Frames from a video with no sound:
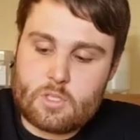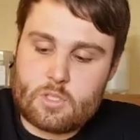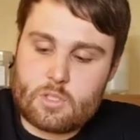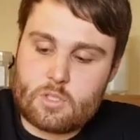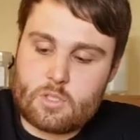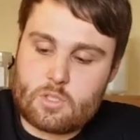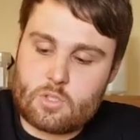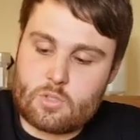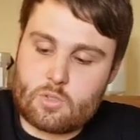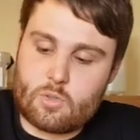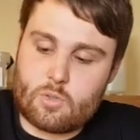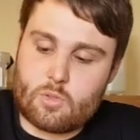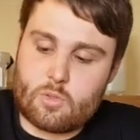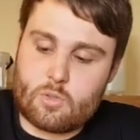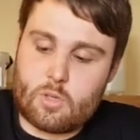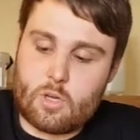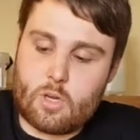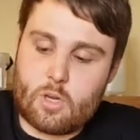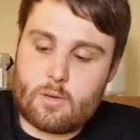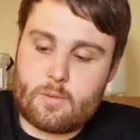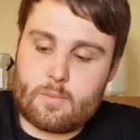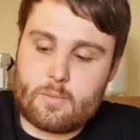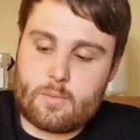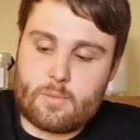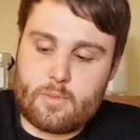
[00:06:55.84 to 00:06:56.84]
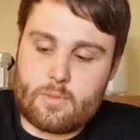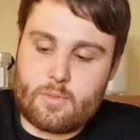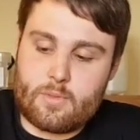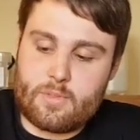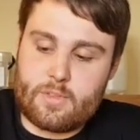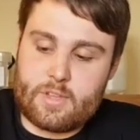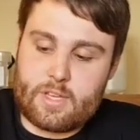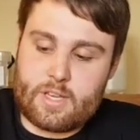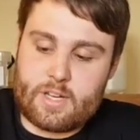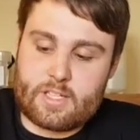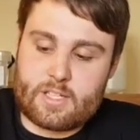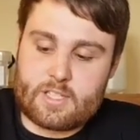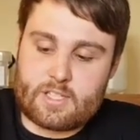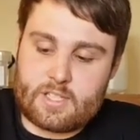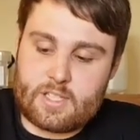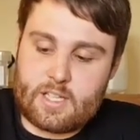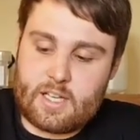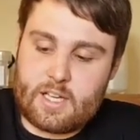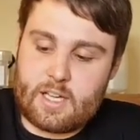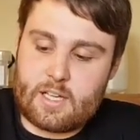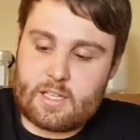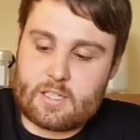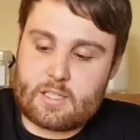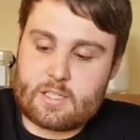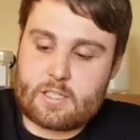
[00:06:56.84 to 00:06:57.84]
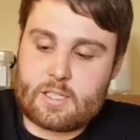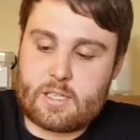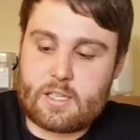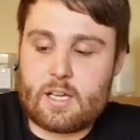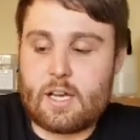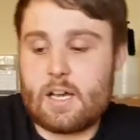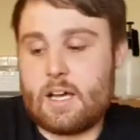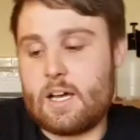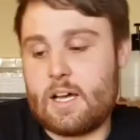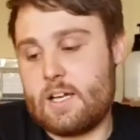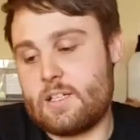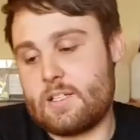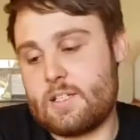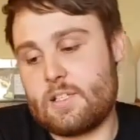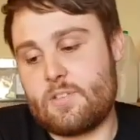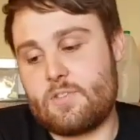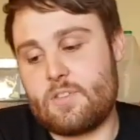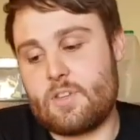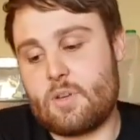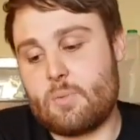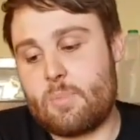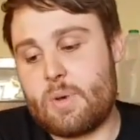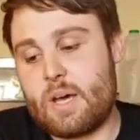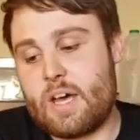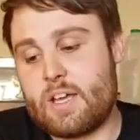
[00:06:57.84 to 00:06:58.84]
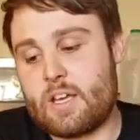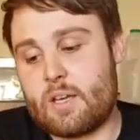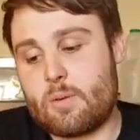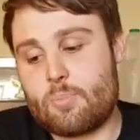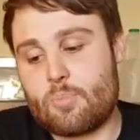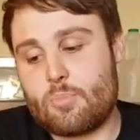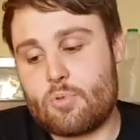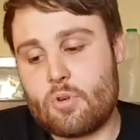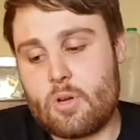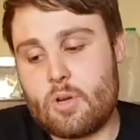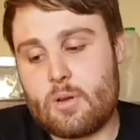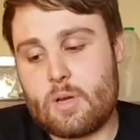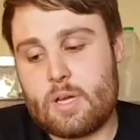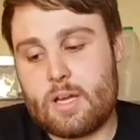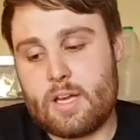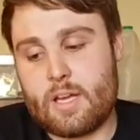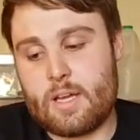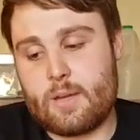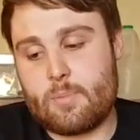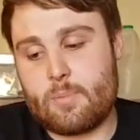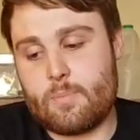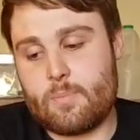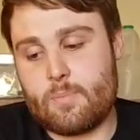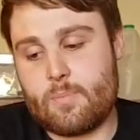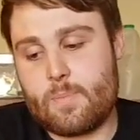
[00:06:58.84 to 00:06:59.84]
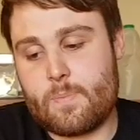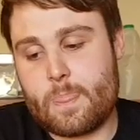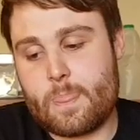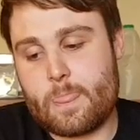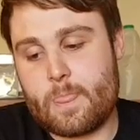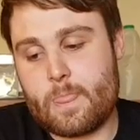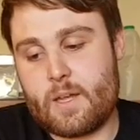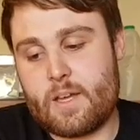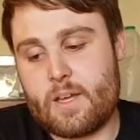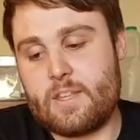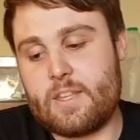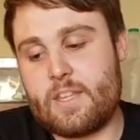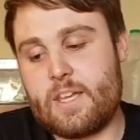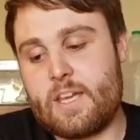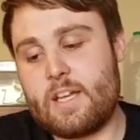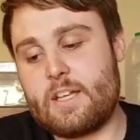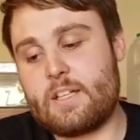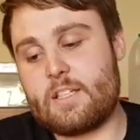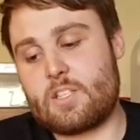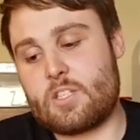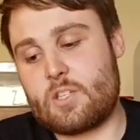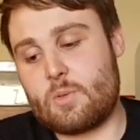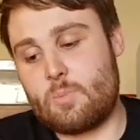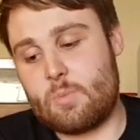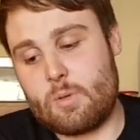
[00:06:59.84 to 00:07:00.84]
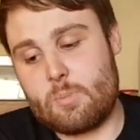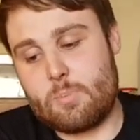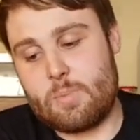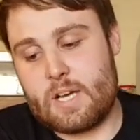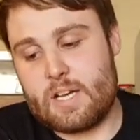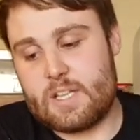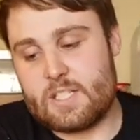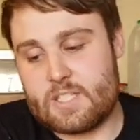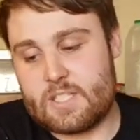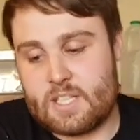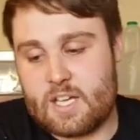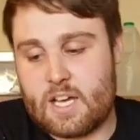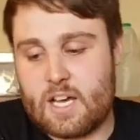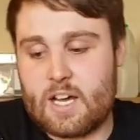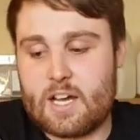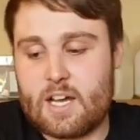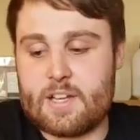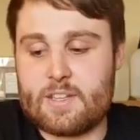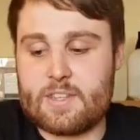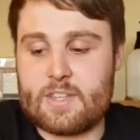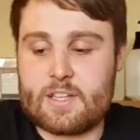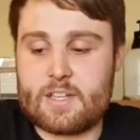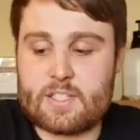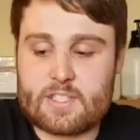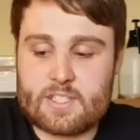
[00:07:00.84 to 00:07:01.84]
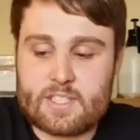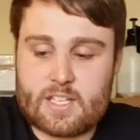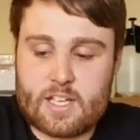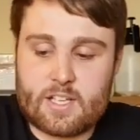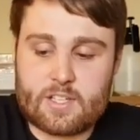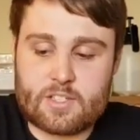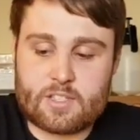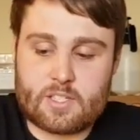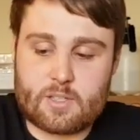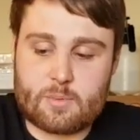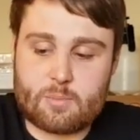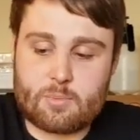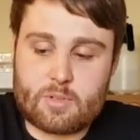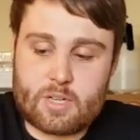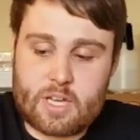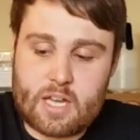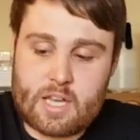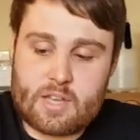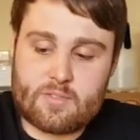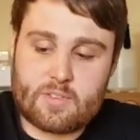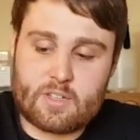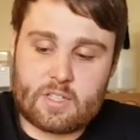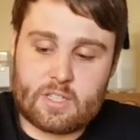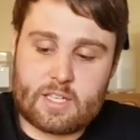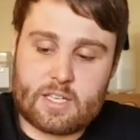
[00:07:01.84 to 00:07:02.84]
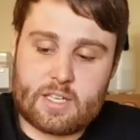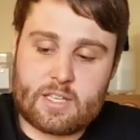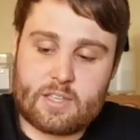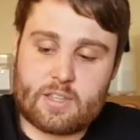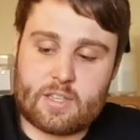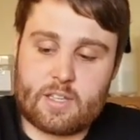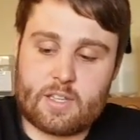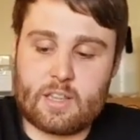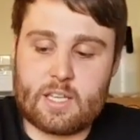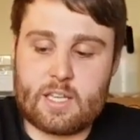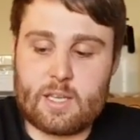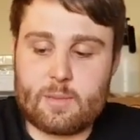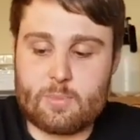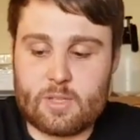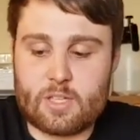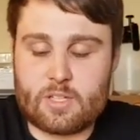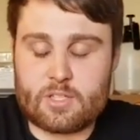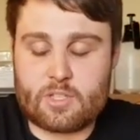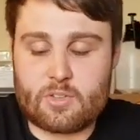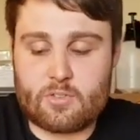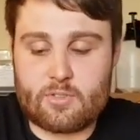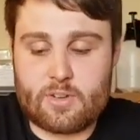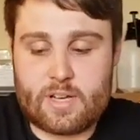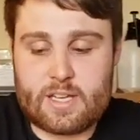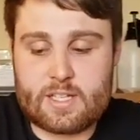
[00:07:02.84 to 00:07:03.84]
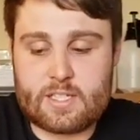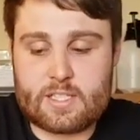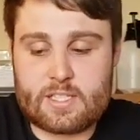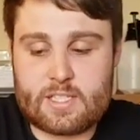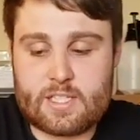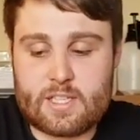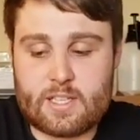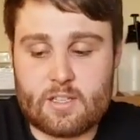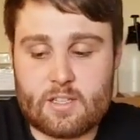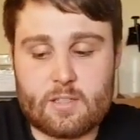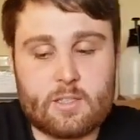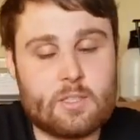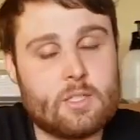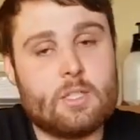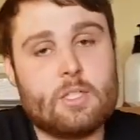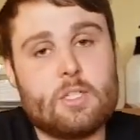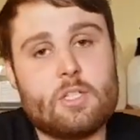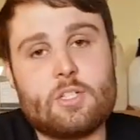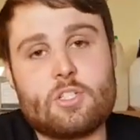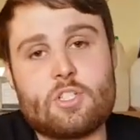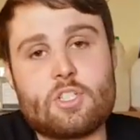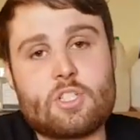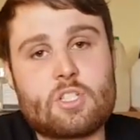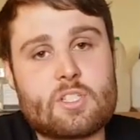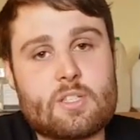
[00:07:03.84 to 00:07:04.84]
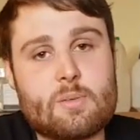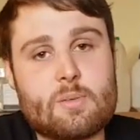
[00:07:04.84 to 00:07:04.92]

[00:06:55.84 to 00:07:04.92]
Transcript: So there is that. And if you're buying it, and then someone buys that and then sells it privately, they label it as a red tail just